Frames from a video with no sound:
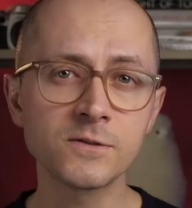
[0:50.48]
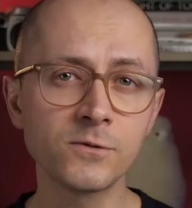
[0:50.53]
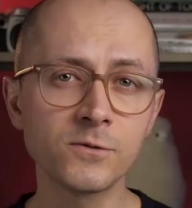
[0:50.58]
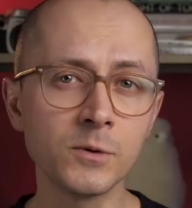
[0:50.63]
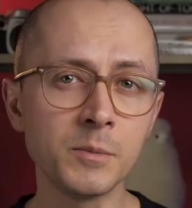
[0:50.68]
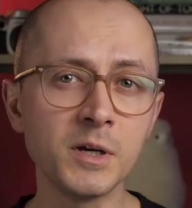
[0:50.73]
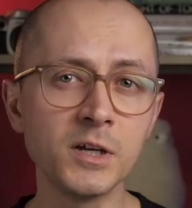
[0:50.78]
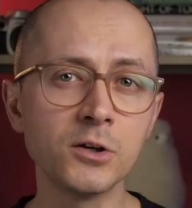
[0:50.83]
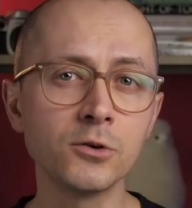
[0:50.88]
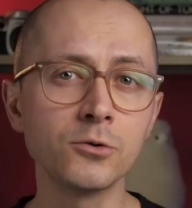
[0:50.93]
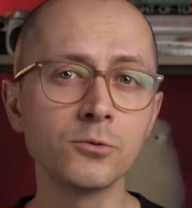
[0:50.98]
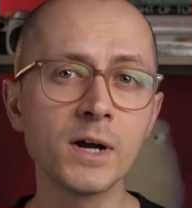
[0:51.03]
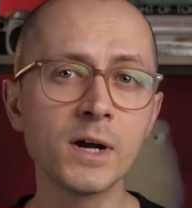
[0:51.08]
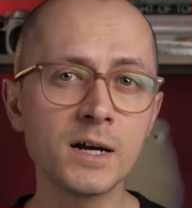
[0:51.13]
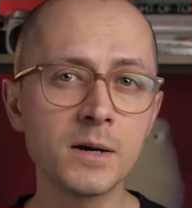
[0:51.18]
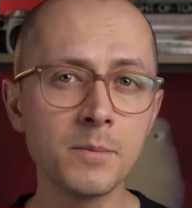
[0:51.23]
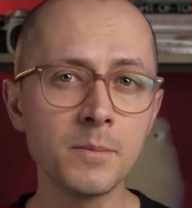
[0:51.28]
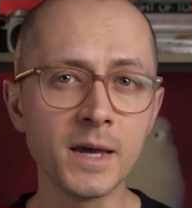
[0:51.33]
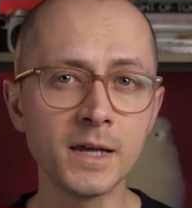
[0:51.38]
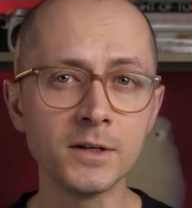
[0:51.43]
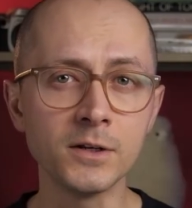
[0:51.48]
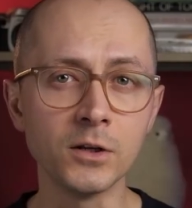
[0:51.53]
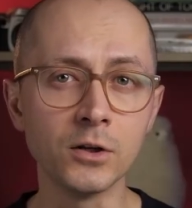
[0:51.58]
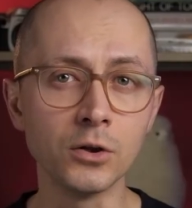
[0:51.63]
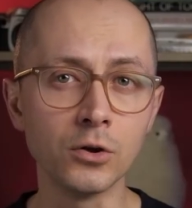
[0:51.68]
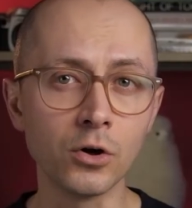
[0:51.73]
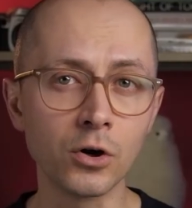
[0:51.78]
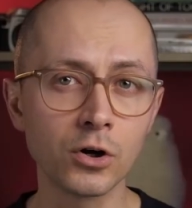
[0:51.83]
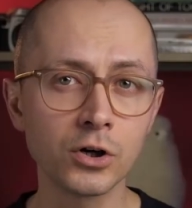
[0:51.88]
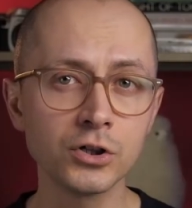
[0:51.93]
me to recommend a
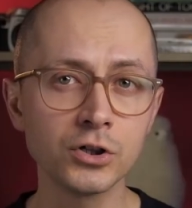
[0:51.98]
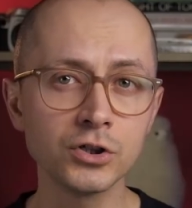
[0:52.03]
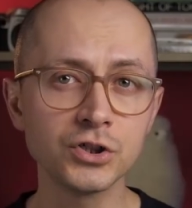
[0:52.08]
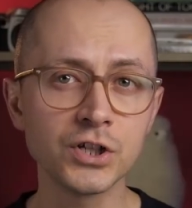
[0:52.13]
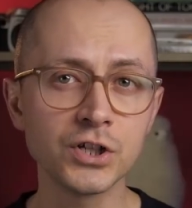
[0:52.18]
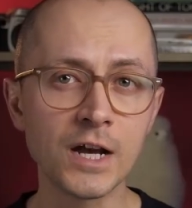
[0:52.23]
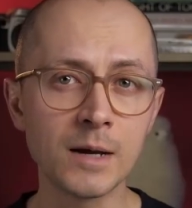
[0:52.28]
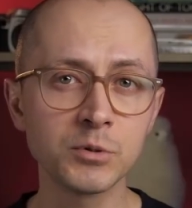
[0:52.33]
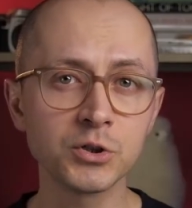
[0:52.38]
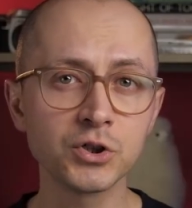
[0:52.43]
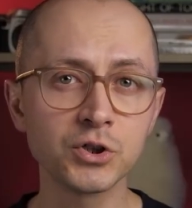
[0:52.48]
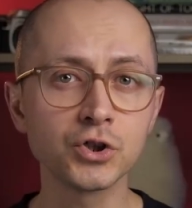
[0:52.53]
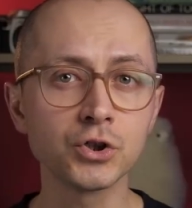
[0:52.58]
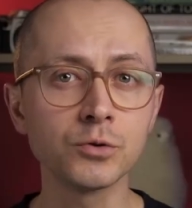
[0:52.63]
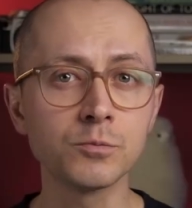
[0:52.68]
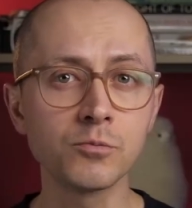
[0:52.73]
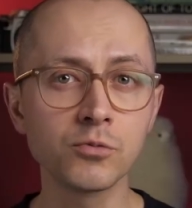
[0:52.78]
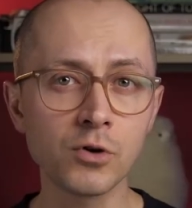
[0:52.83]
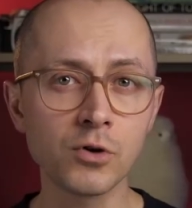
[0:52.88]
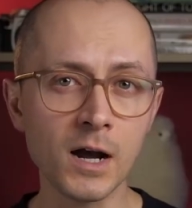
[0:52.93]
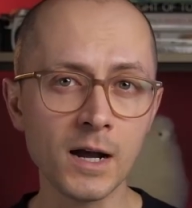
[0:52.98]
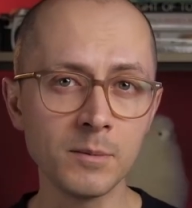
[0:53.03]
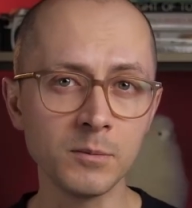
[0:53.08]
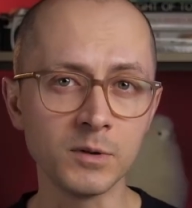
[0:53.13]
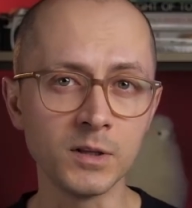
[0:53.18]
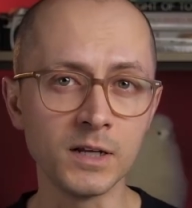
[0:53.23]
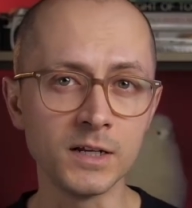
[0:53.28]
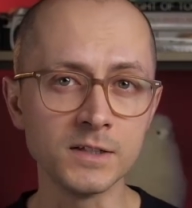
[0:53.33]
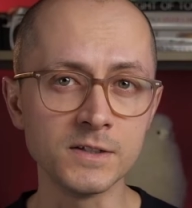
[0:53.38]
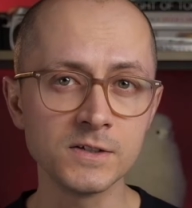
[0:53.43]
large aperture prime
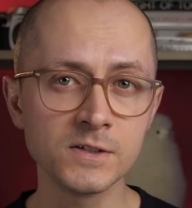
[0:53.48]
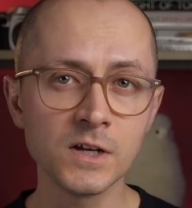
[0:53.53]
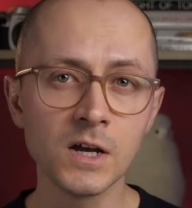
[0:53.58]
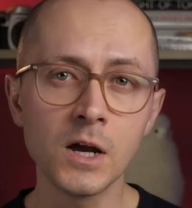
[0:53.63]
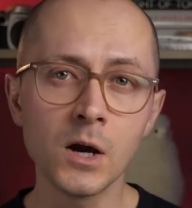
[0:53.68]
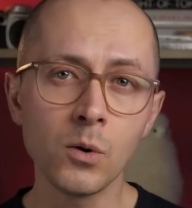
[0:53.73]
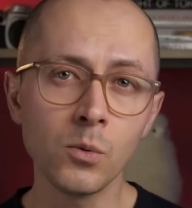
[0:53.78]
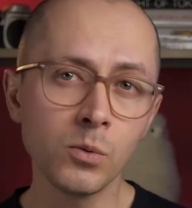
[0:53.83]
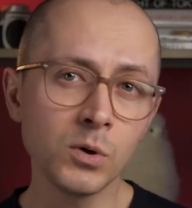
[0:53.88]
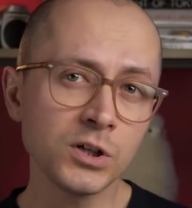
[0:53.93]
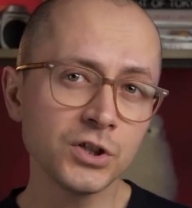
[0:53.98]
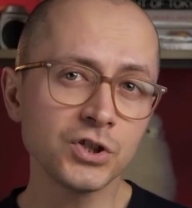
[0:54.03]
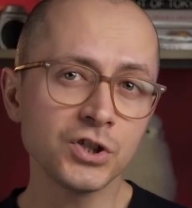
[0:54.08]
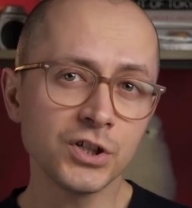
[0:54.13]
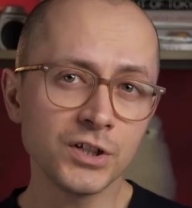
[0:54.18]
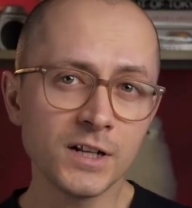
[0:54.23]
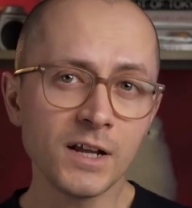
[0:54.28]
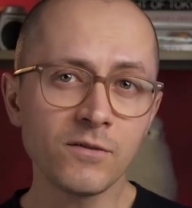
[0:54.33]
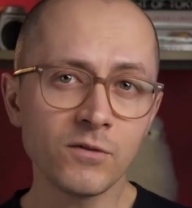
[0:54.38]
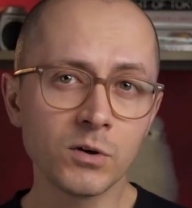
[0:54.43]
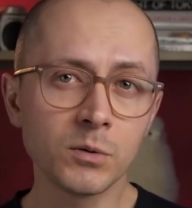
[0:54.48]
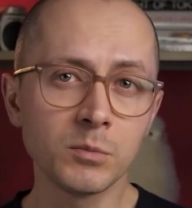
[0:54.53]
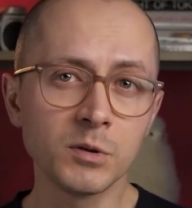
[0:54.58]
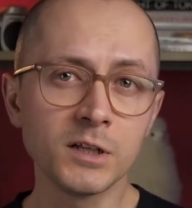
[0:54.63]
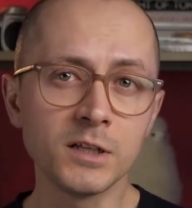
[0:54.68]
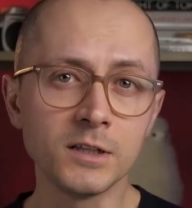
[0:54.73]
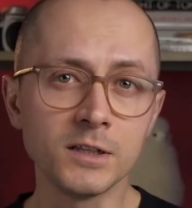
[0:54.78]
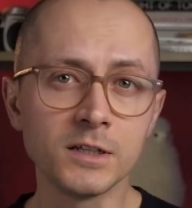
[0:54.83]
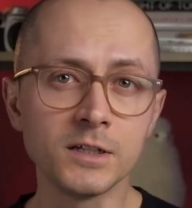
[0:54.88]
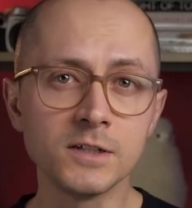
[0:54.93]
lens, which inevitably
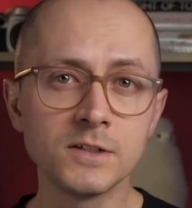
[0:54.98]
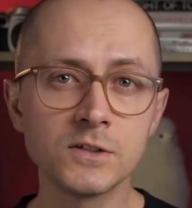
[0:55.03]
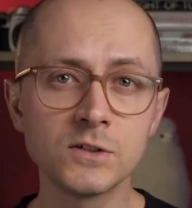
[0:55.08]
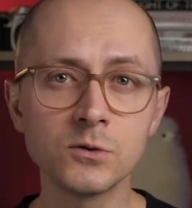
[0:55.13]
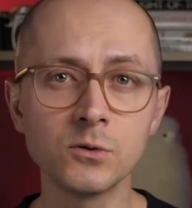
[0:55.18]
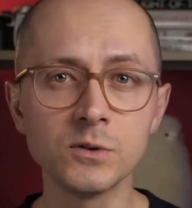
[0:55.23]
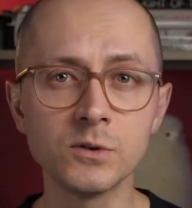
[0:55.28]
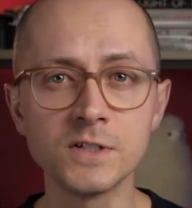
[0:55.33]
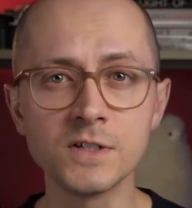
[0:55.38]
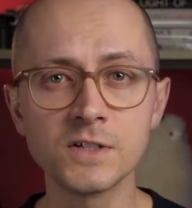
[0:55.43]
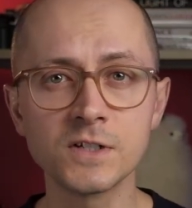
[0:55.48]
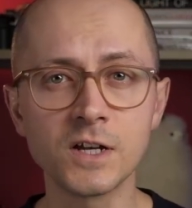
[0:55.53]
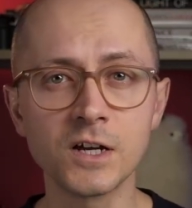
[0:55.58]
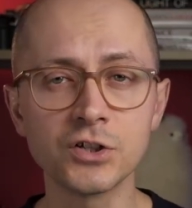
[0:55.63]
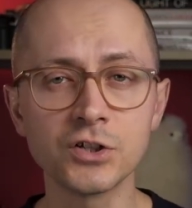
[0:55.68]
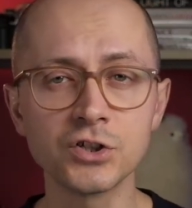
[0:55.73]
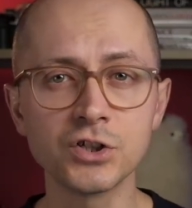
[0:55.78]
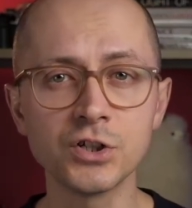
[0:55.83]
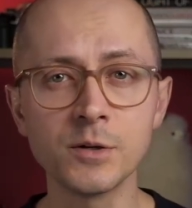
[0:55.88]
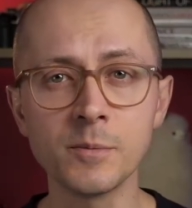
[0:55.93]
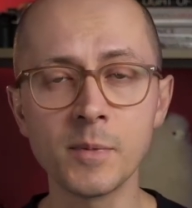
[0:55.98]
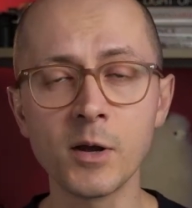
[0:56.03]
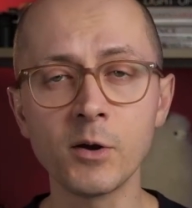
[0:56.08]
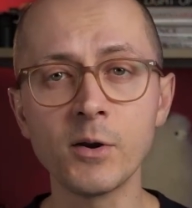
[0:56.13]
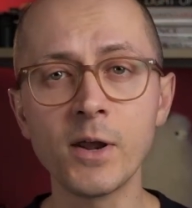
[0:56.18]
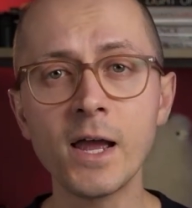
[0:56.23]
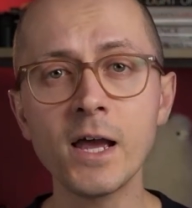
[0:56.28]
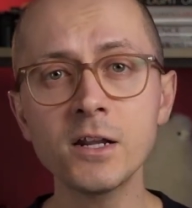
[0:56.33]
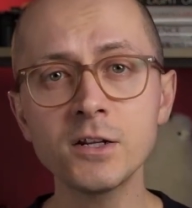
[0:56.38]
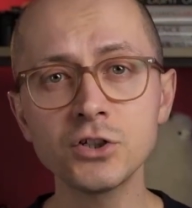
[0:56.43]
leads to a discussion about how
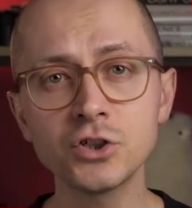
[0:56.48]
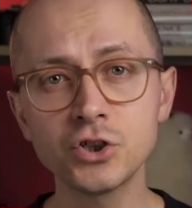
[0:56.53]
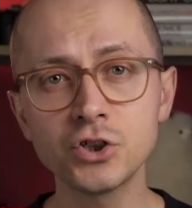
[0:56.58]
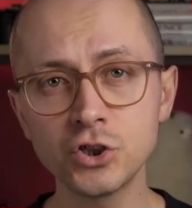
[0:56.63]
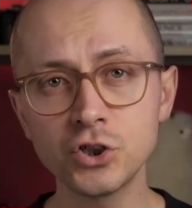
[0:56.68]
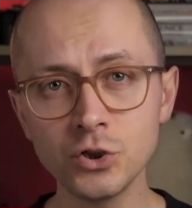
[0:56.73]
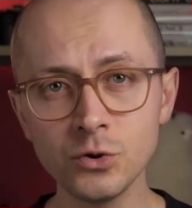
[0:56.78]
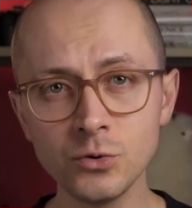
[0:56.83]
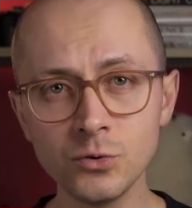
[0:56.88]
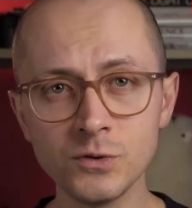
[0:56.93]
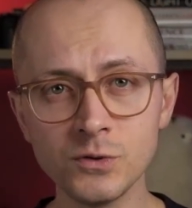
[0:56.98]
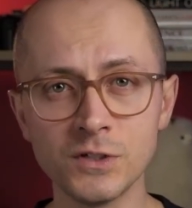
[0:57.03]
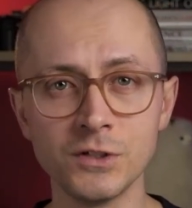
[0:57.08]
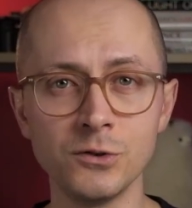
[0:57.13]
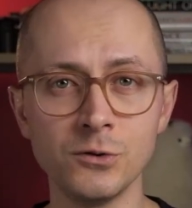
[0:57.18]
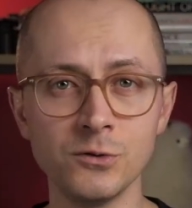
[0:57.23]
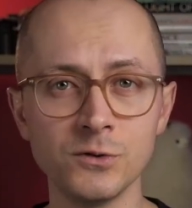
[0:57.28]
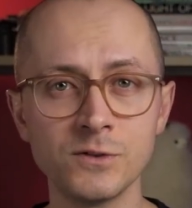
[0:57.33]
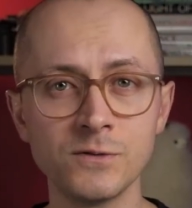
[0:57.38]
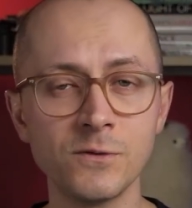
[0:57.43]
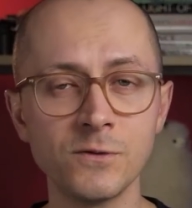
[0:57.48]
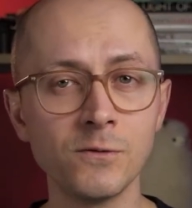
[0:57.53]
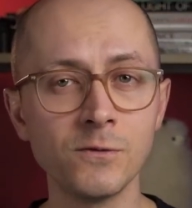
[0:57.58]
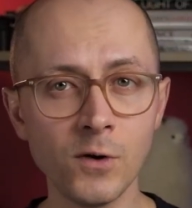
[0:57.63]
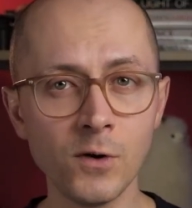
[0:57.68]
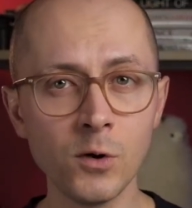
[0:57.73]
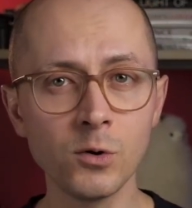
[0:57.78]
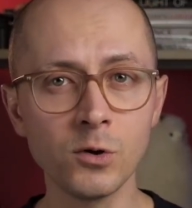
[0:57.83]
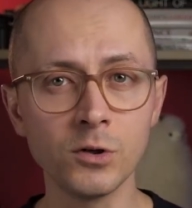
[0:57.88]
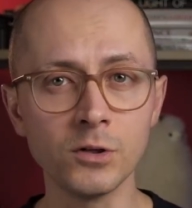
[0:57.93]
to choose a useful
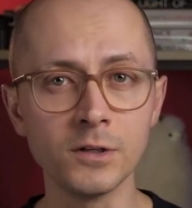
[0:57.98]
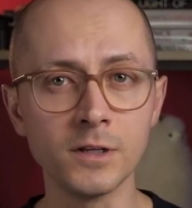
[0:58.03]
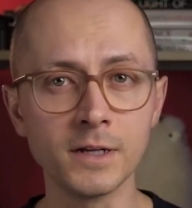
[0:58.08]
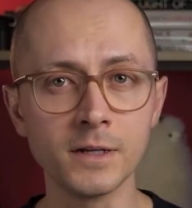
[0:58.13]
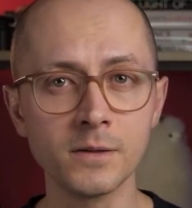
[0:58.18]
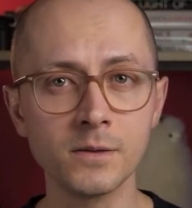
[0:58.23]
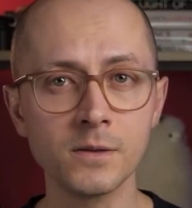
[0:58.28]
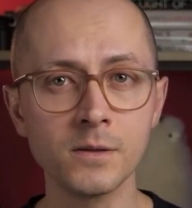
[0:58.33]
focal length.